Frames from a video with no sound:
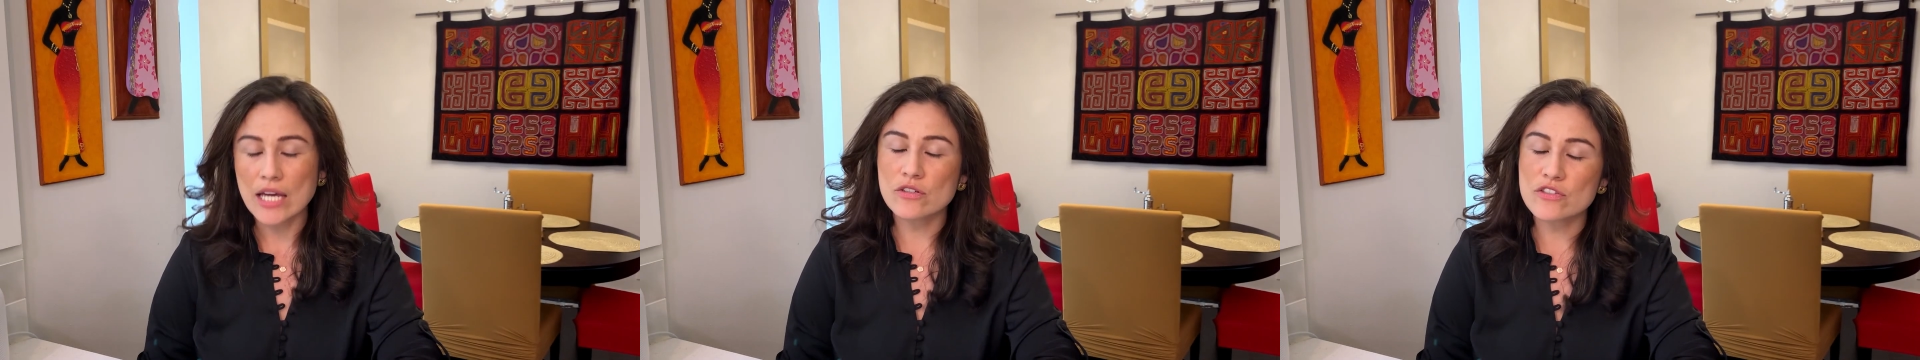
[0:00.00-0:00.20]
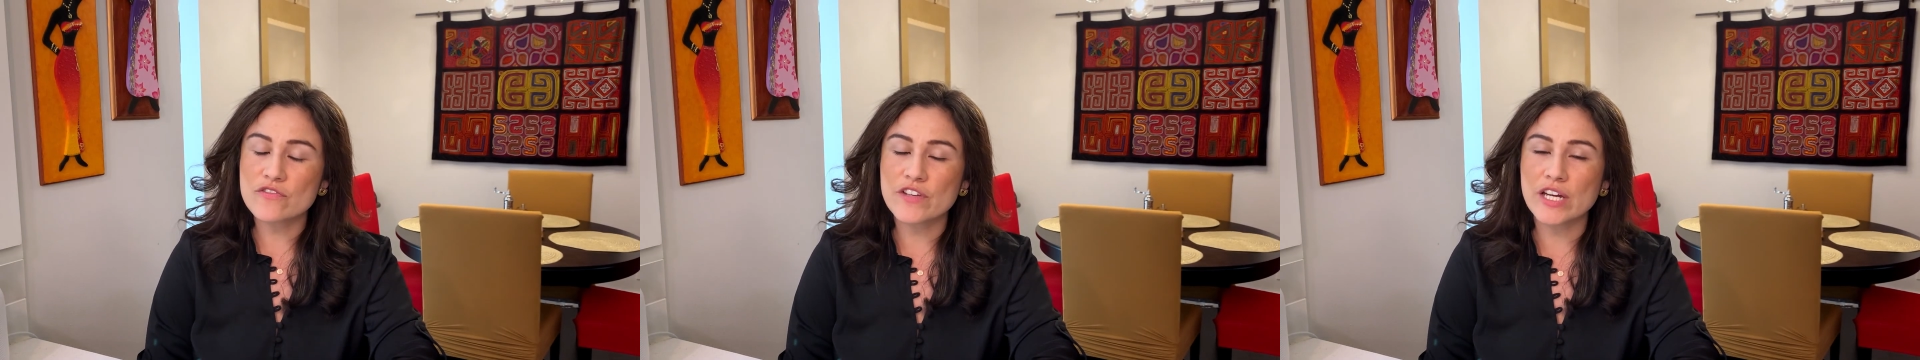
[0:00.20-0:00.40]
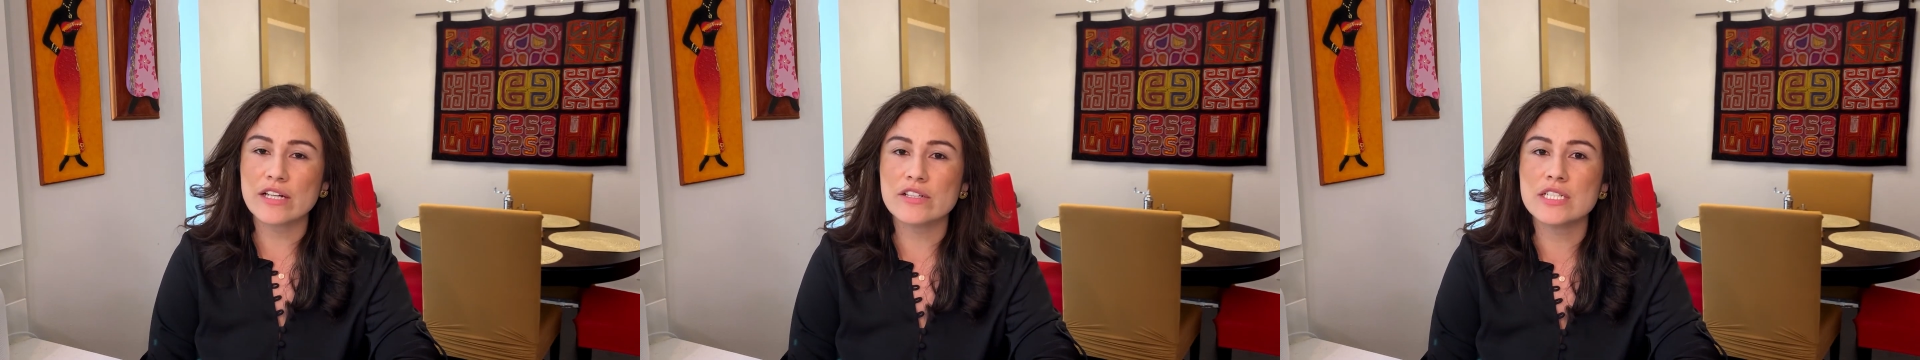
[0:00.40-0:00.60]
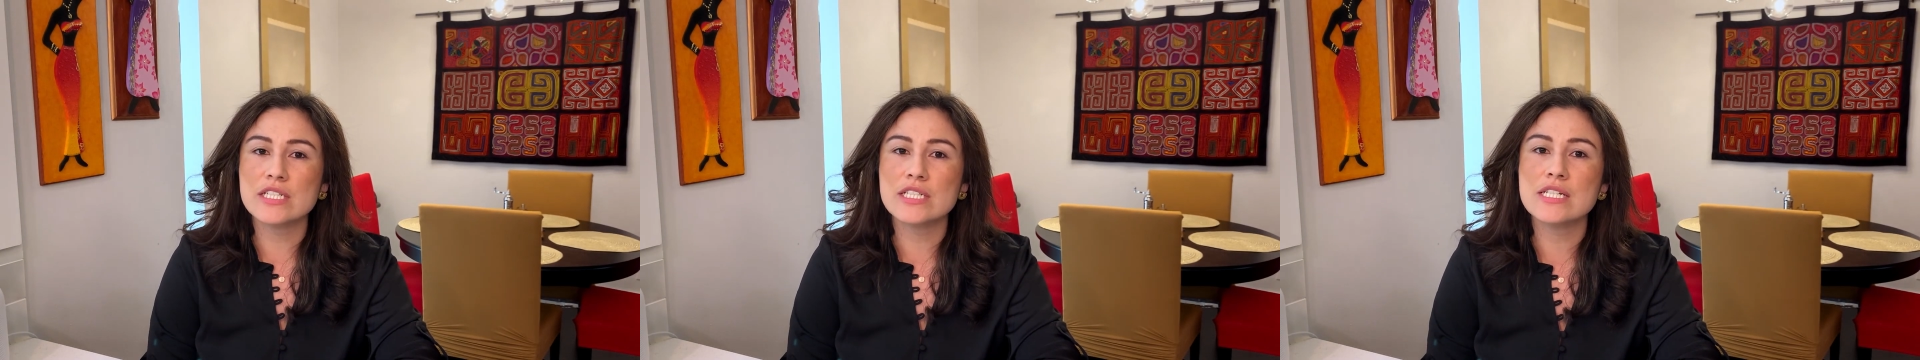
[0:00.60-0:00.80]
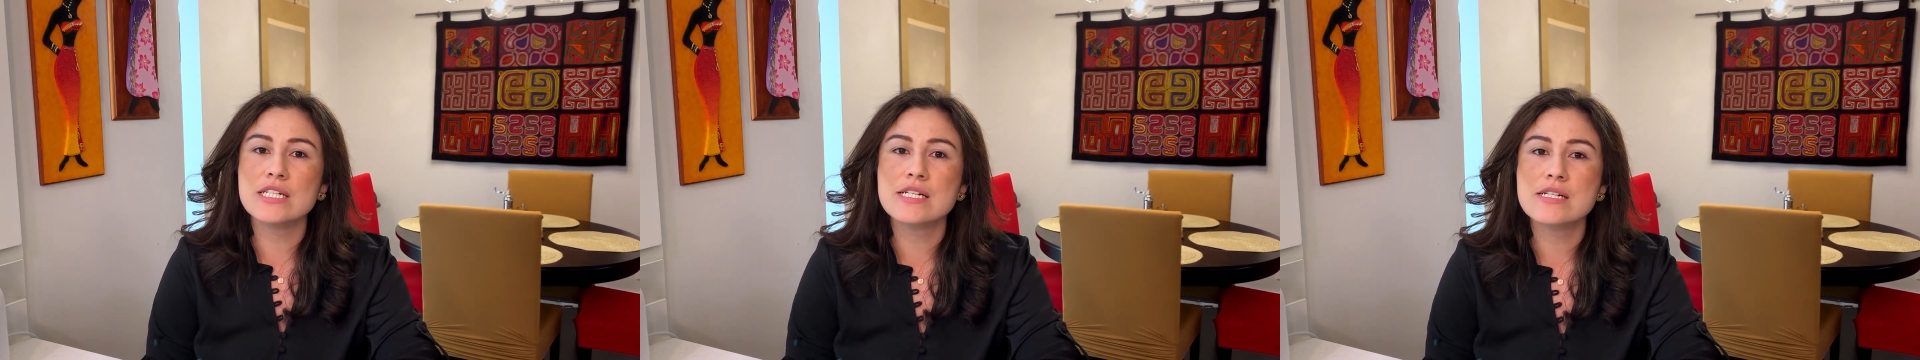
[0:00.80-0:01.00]
It was
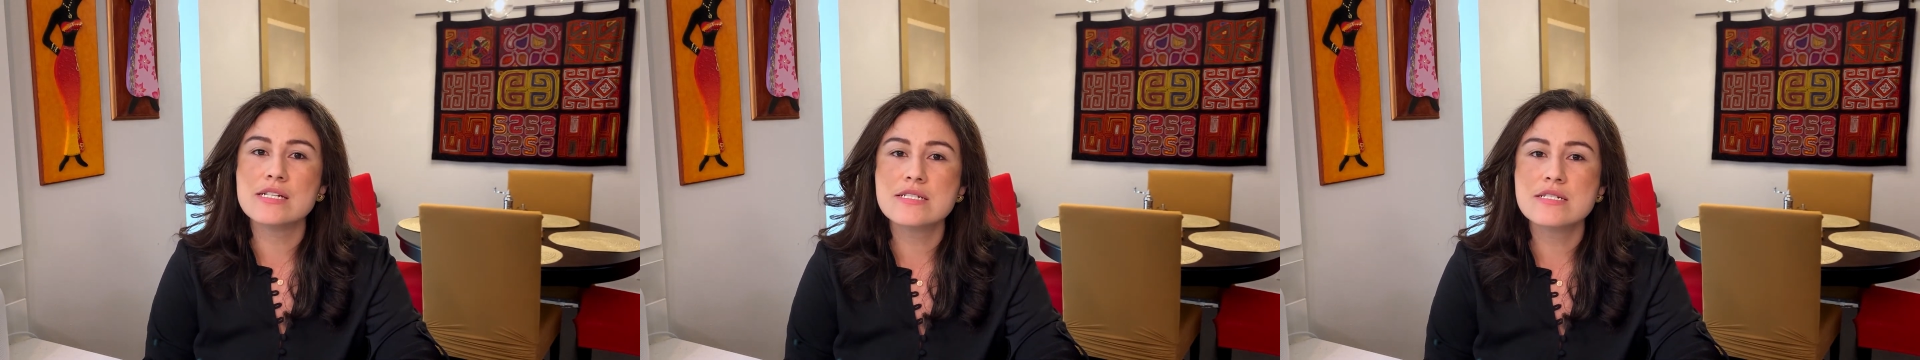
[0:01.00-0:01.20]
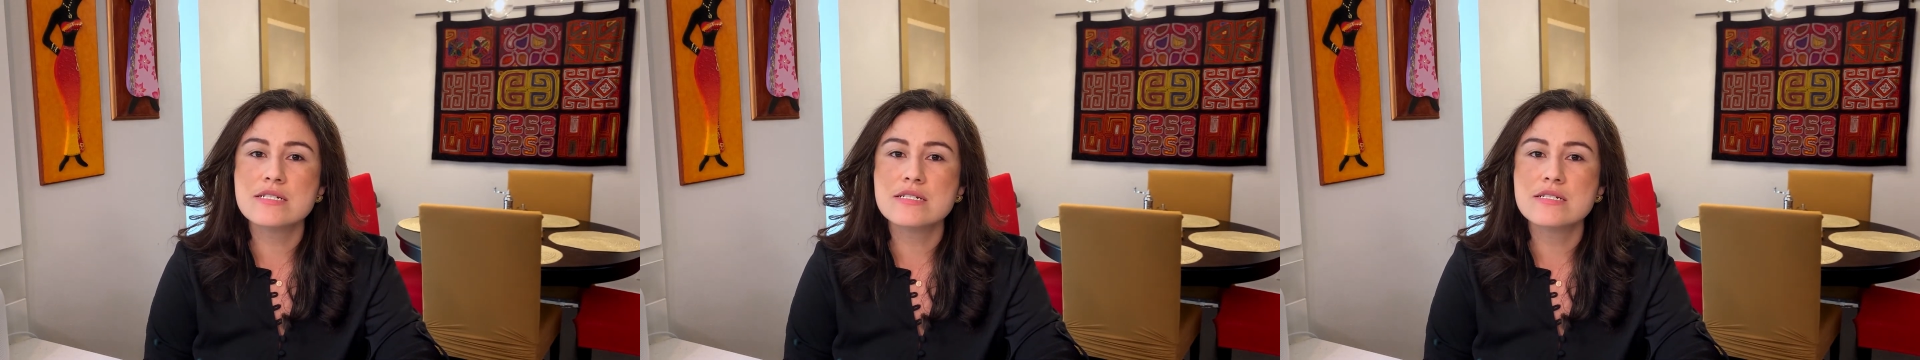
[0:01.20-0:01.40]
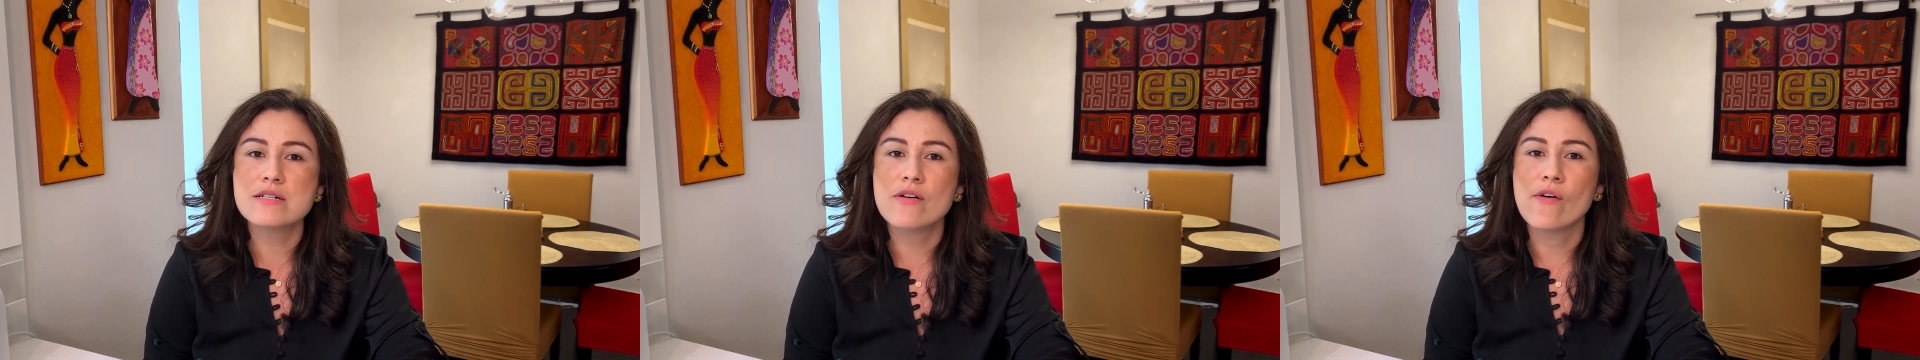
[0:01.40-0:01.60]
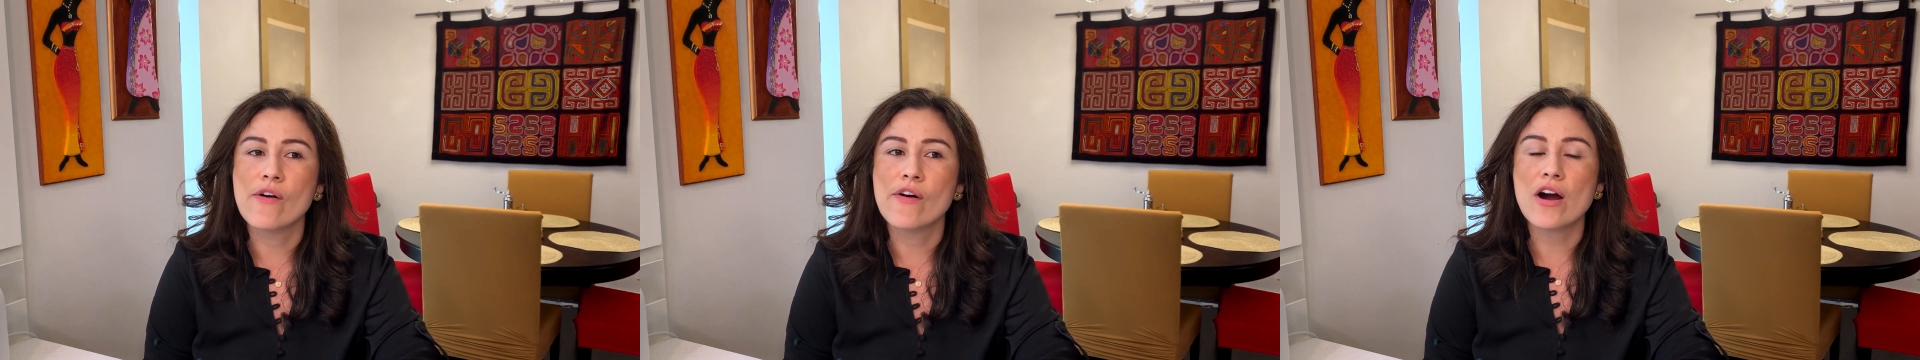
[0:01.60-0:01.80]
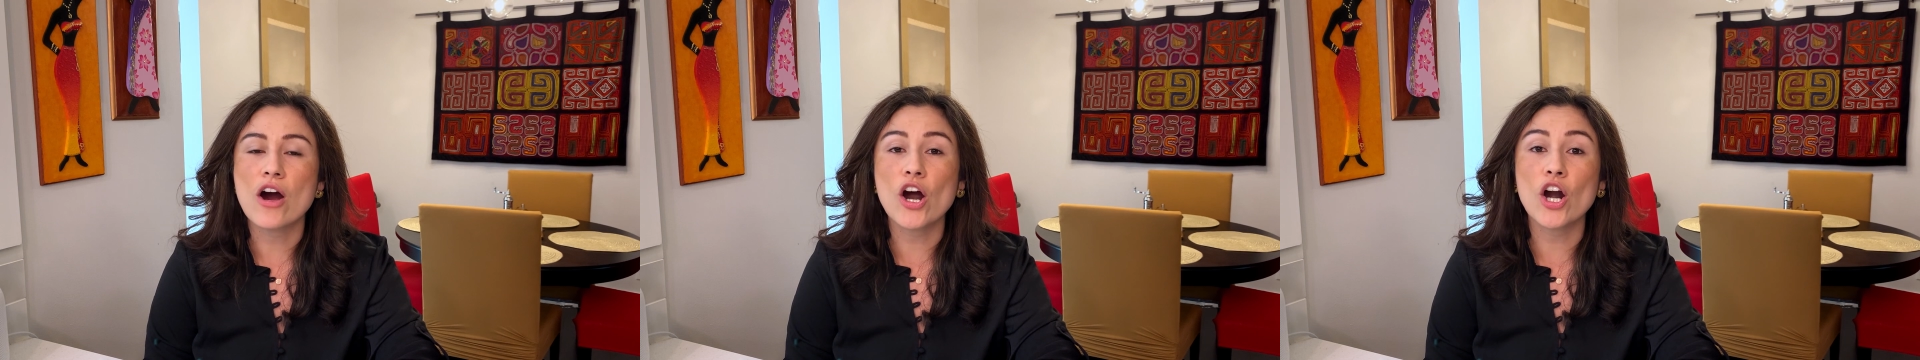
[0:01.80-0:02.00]
very
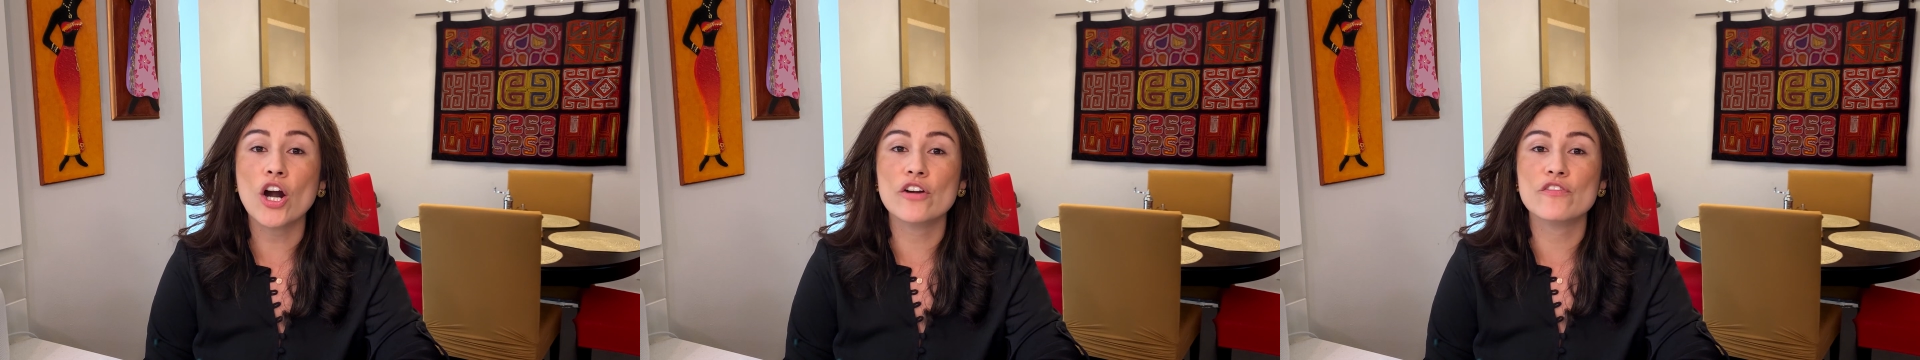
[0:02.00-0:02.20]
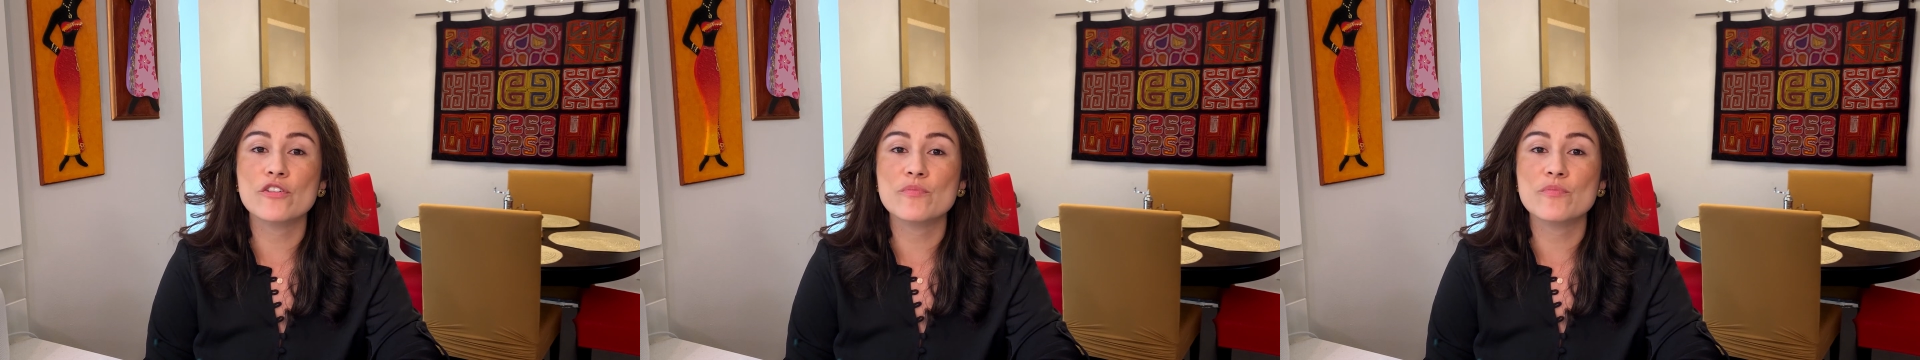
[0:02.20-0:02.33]
hard